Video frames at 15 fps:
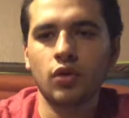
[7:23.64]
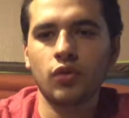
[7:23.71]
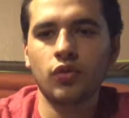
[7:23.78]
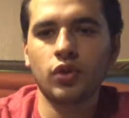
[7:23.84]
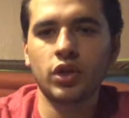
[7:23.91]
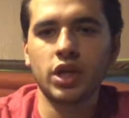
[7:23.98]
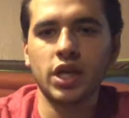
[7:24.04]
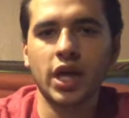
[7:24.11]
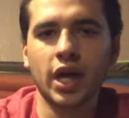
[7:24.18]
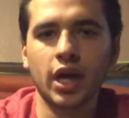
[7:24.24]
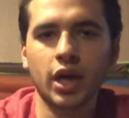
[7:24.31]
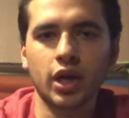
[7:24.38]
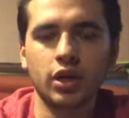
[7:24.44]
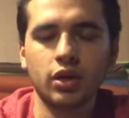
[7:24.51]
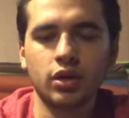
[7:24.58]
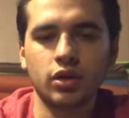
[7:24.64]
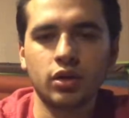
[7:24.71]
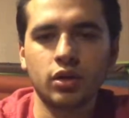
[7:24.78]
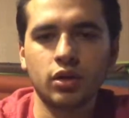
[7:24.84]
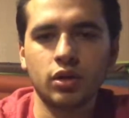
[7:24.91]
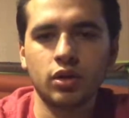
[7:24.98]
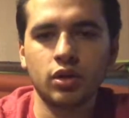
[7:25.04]
for he had
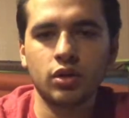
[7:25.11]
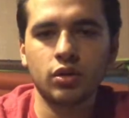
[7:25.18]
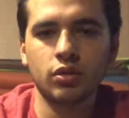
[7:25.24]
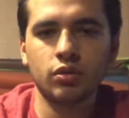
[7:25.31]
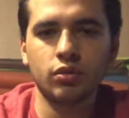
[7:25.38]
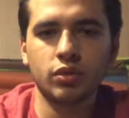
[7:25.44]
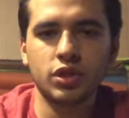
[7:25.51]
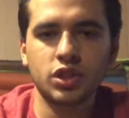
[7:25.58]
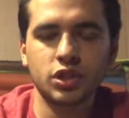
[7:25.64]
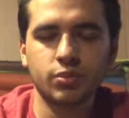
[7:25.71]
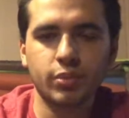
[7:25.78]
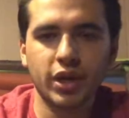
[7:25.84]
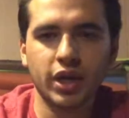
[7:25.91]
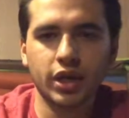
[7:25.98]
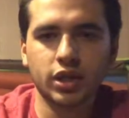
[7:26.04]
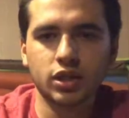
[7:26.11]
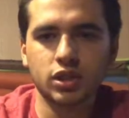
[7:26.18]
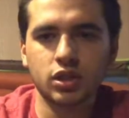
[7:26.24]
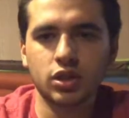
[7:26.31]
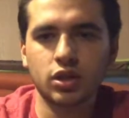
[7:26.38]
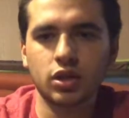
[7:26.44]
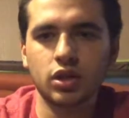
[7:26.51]
respect
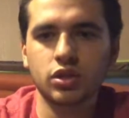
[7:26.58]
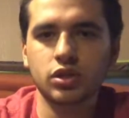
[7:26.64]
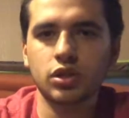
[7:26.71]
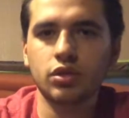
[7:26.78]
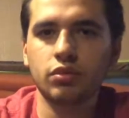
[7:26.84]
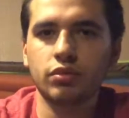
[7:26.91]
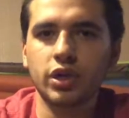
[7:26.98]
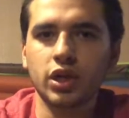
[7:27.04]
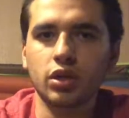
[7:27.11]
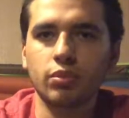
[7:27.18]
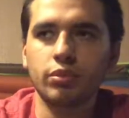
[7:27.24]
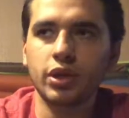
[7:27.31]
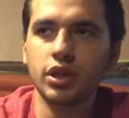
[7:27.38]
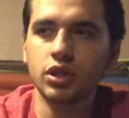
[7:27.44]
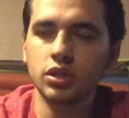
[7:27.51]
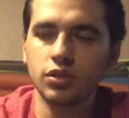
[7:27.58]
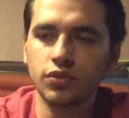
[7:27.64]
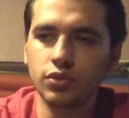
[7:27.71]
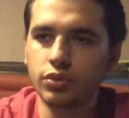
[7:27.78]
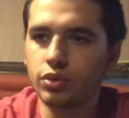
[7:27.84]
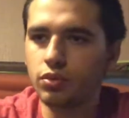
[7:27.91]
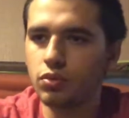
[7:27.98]
unto the recompense of
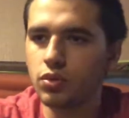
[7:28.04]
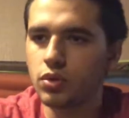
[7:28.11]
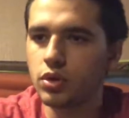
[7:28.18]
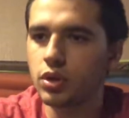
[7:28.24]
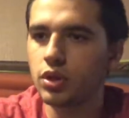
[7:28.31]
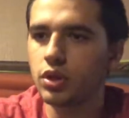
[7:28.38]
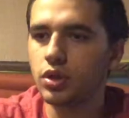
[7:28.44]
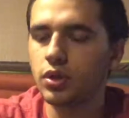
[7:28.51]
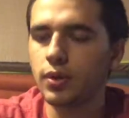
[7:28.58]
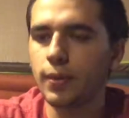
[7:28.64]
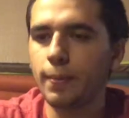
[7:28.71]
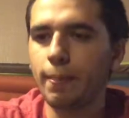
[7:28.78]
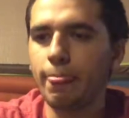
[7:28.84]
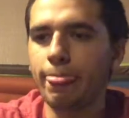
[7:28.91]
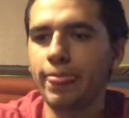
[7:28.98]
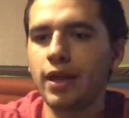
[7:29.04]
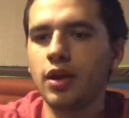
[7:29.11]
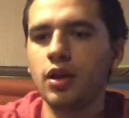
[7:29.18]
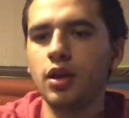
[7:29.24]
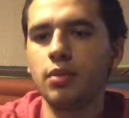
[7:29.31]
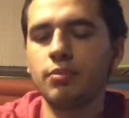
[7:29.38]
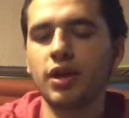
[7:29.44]
the reward.
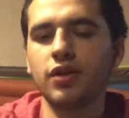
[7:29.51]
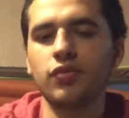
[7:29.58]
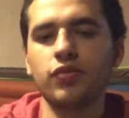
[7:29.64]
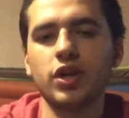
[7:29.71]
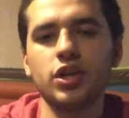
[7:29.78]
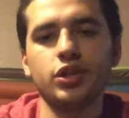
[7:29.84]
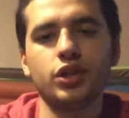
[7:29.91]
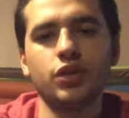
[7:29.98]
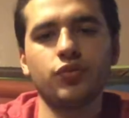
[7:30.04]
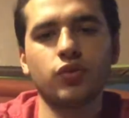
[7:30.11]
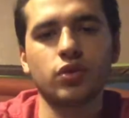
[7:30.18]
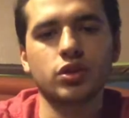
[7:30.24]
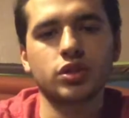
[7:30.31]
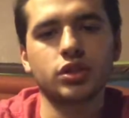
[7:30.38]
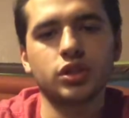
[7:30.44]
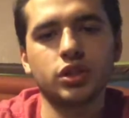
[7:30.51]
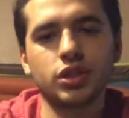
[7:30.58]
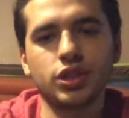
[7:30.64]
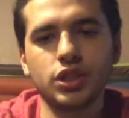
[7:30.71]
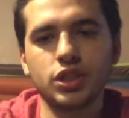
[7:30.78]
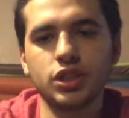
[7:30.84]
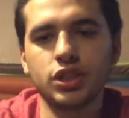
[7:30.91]
By faith he forsook
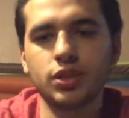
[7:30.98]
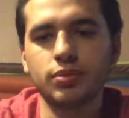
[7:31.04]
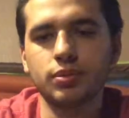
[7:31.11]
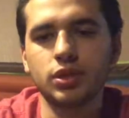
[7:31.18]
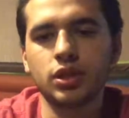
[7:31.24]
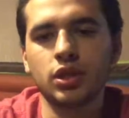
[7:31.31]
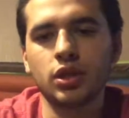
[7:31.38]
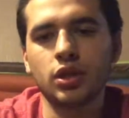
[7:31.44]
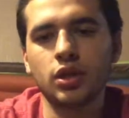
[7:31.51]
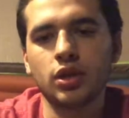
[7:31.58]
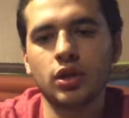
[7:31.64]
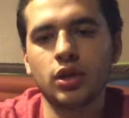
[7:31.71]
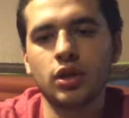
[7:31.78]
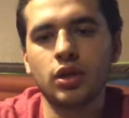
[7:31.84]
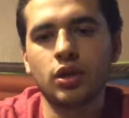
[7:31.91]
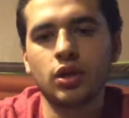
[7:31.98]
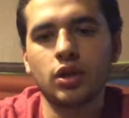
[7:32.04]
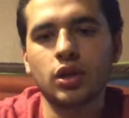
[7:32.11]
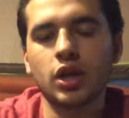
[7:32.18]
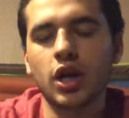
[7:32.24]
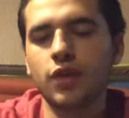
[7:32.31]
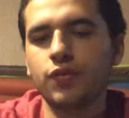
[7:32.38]
Egypt,
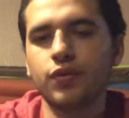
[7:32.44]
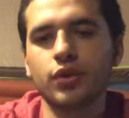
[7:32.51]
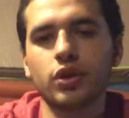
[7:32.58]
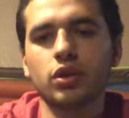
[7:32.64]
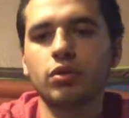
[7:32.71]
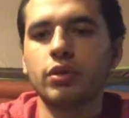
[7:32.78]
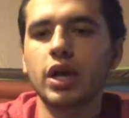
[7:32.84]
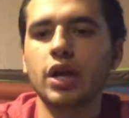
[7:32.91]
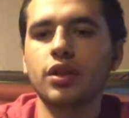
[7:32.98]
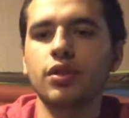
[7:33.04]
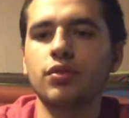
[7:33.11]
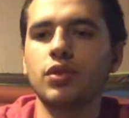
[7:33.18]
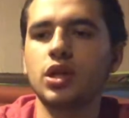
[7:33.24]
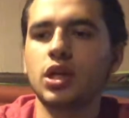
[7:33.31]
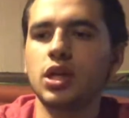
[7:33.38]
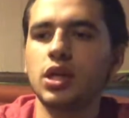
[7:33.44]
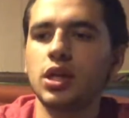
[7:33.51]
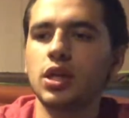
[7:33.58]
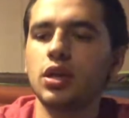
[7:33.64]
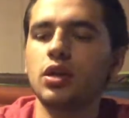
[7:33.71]
not fearing the wrath of the king,